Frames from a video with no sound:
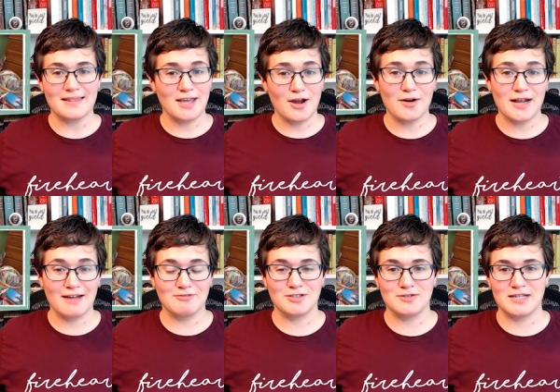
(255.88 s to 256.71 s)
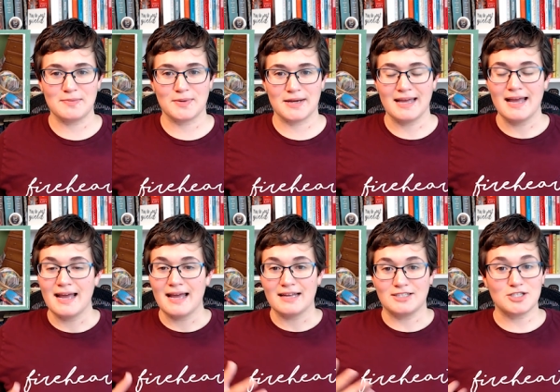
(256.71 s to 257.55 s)
they already have so deeply.
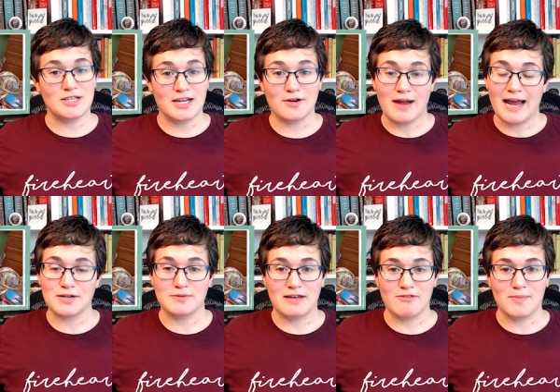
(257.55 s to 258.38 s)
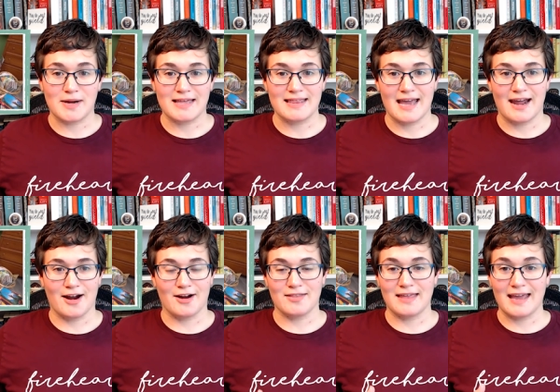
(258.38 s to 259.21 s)
Just interact with everybody
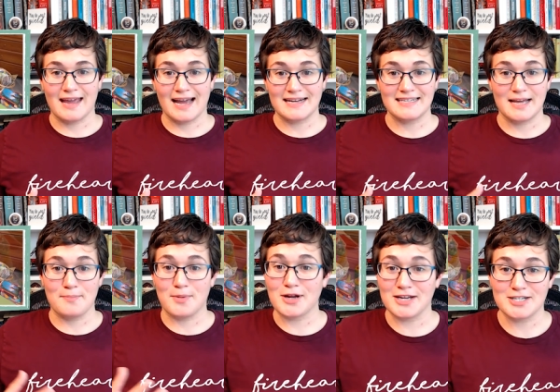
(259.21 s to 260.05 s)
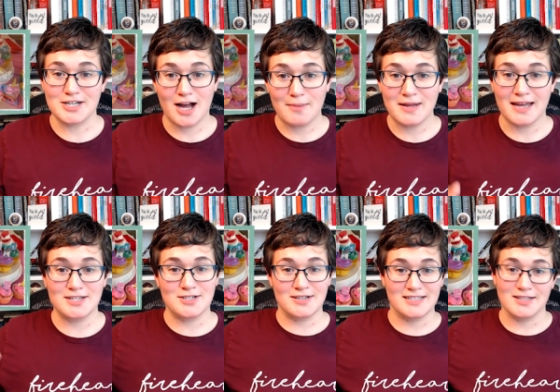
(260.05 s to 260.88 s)
there. They got to get bookish
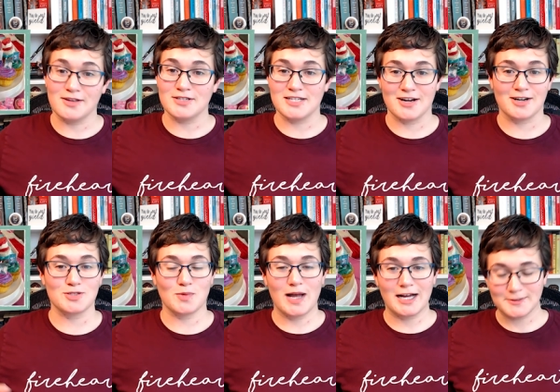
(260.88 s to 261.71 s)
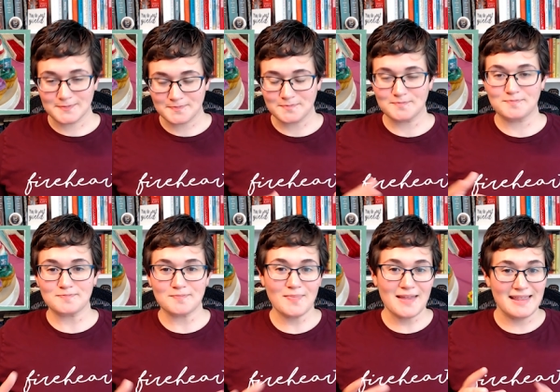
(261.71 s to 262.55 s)
cupcakes. You can see those here as well.
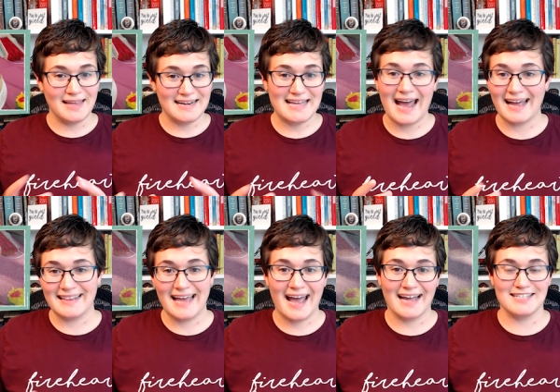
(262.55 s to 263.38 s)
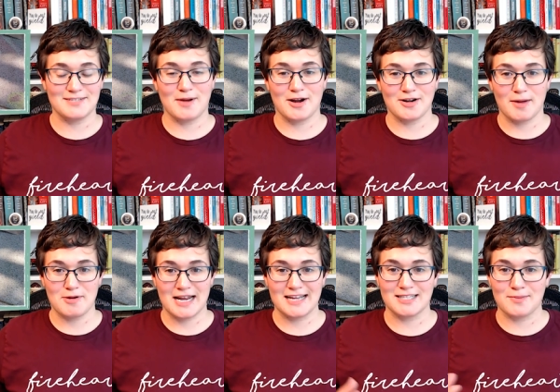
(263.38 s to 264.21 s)
They had Cat in the Hat inspired
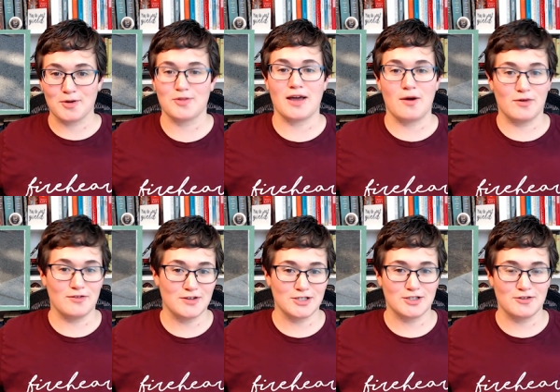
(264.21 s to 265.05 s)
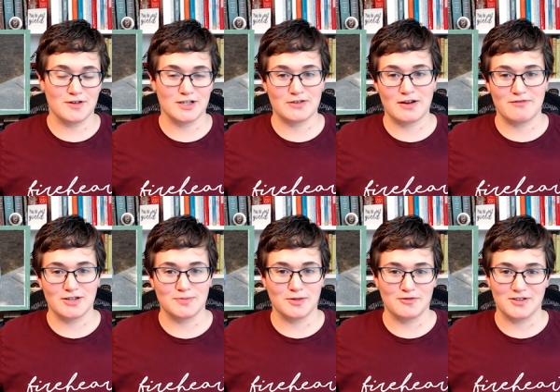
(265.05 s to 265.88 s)
cupcakes. They both got one fish, two fish, red
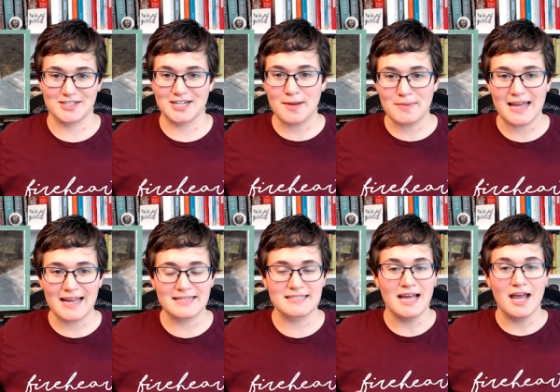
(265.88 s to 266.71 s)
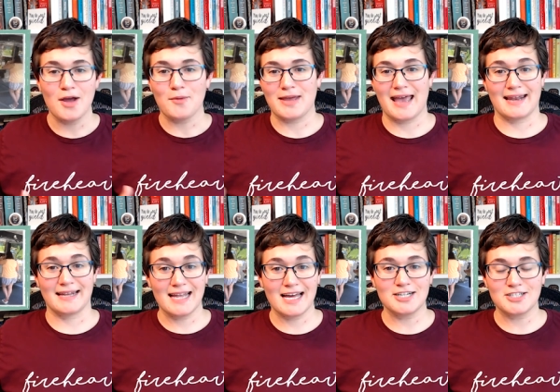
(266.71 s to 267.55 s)
fish, blue fish cupcakes. We had
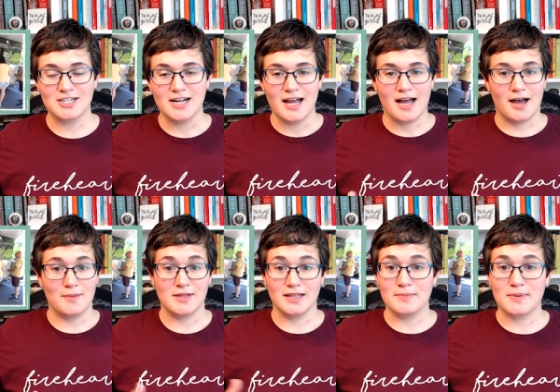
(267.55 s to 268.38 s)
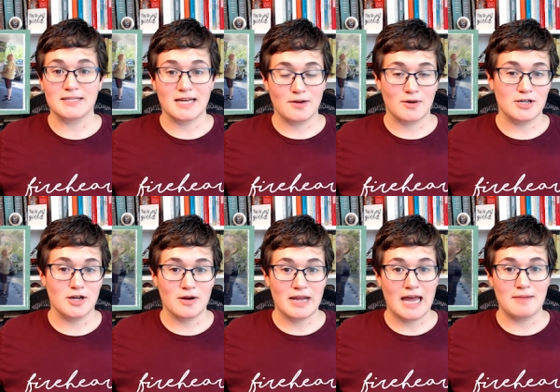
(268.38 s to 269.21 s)
lunch. The Olympic
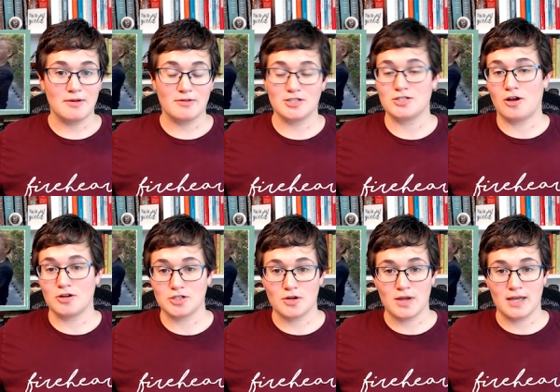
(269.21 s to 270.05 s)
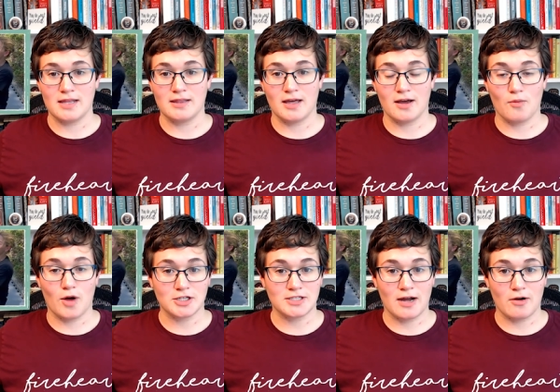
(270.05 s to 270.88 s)
Taekwondo Academy, which is also in the
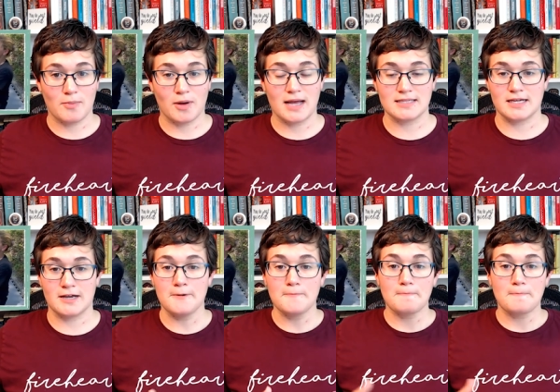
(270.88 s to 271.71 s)
Watchtower Plaza,